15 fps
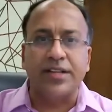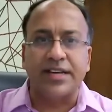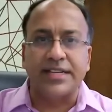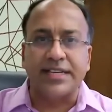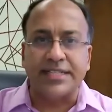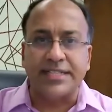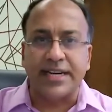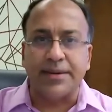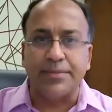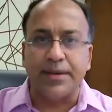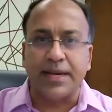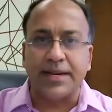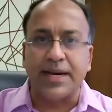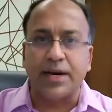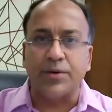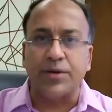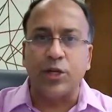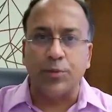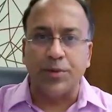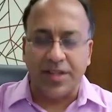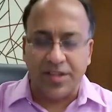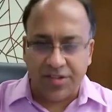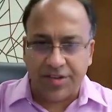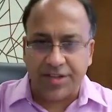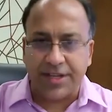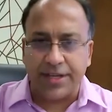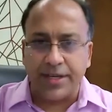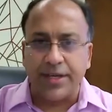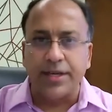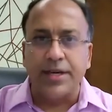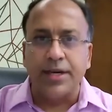exciting time like now in human history,